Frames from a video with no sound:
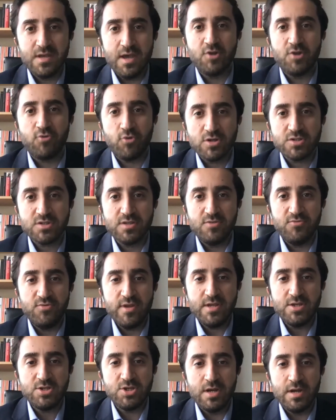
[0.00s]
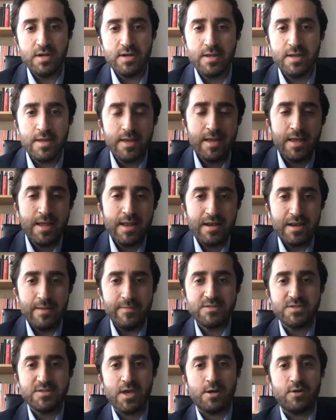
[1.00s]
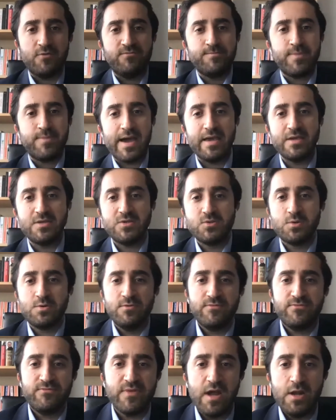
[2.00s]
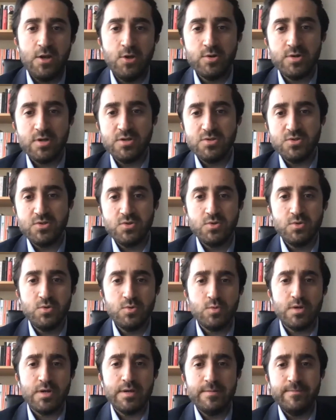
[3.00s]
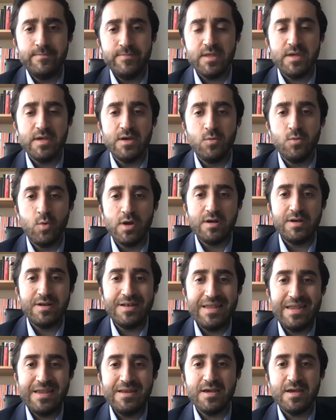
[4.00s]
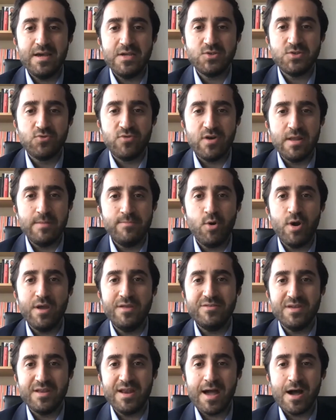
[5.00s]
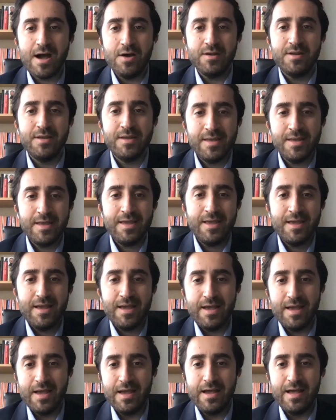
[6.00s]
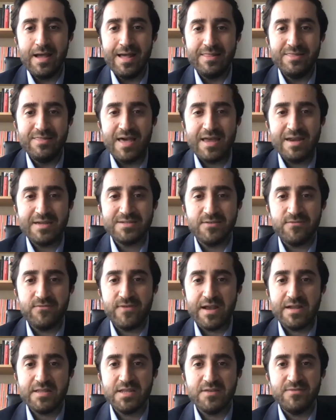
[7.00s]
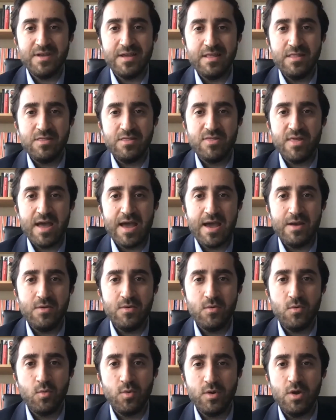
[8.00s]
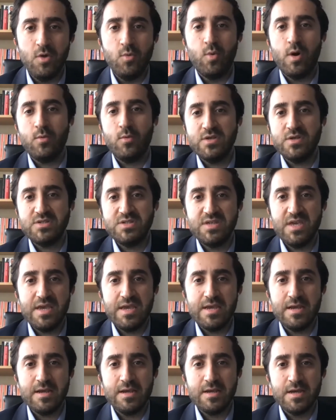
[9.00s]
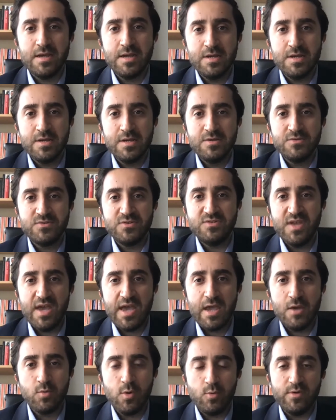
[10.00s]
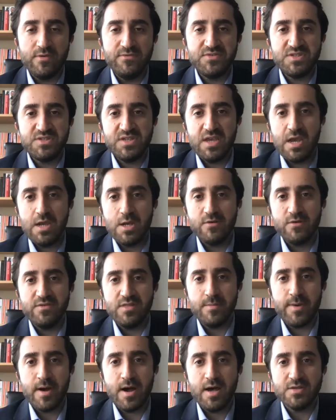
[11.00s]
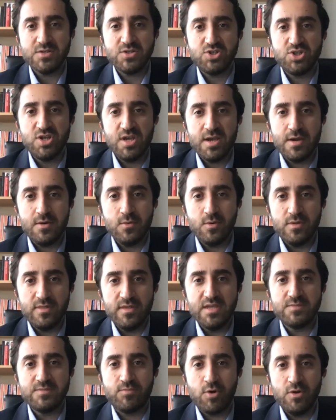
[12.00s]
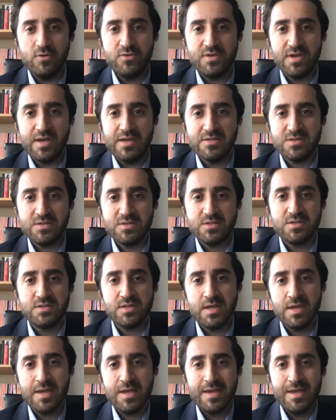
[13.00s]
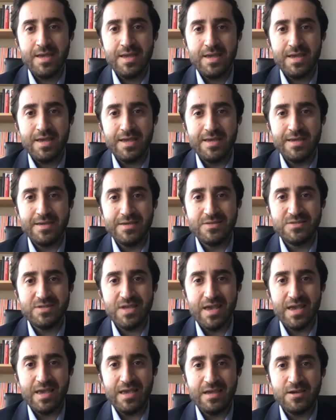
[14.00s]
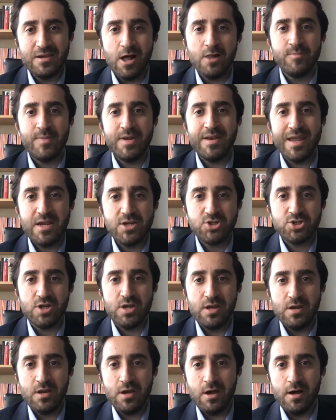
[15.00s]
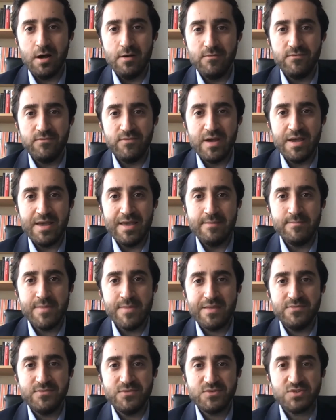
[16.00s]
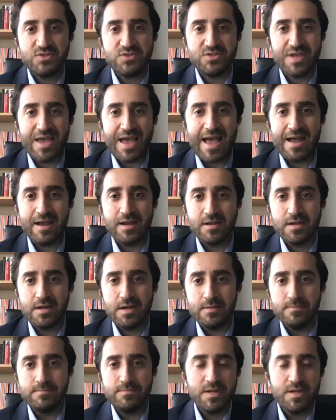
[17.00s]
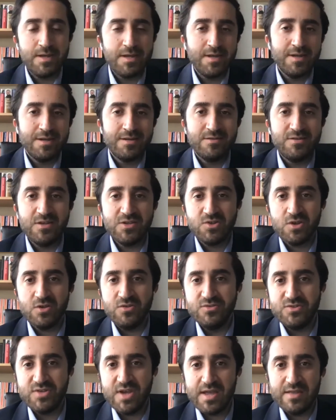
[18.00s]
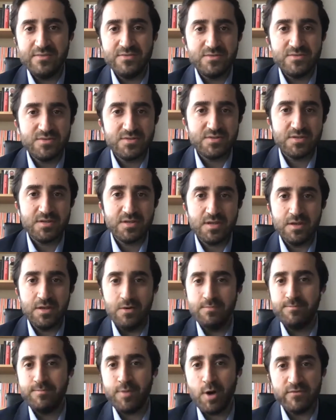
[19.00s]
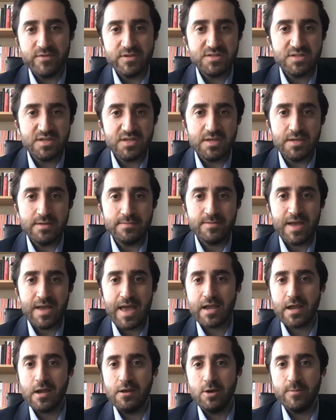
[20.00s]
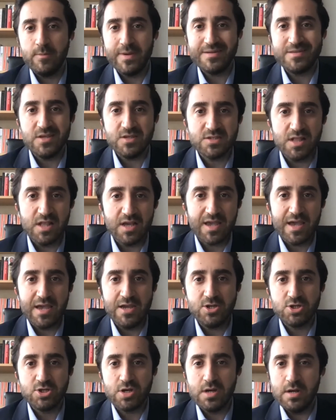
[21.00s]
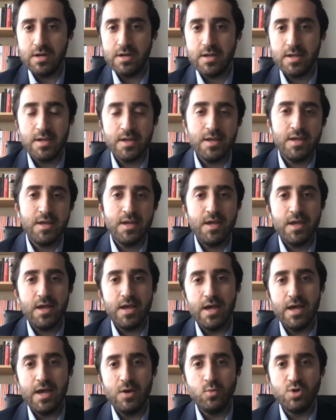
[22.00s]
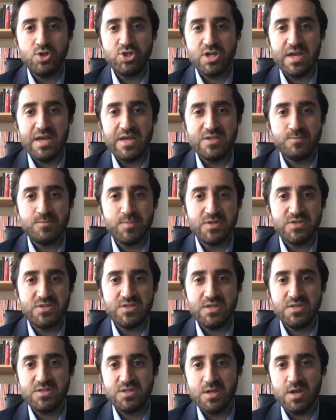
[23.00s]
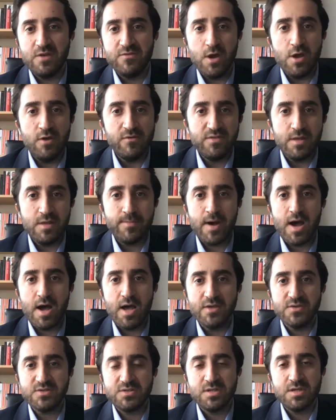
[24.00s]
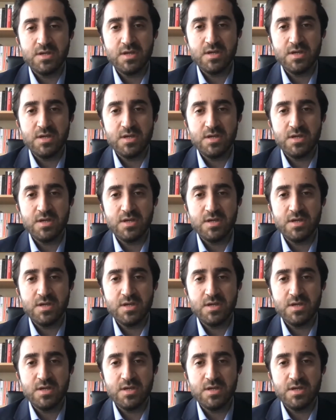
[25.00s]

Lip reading: across the region. Let me start off by sort of alluding to what Lena has already pointed out, and that is effectively that what we're seeing today, what we've seen over the past year with these protests, is a culmination of immense anger, discontent, poverty, economic dislocation, which has persisted over the past